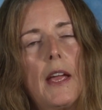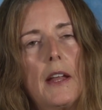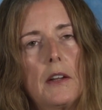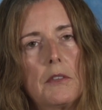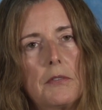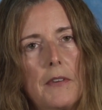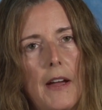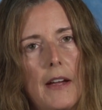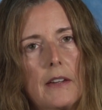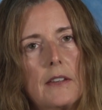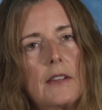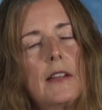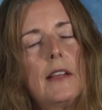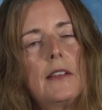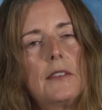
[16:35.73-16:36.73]
can
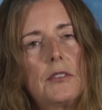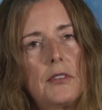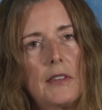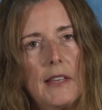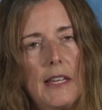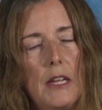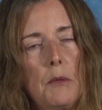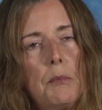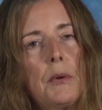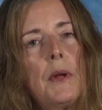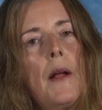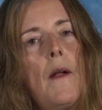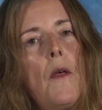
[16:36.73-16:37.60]
affect sleep,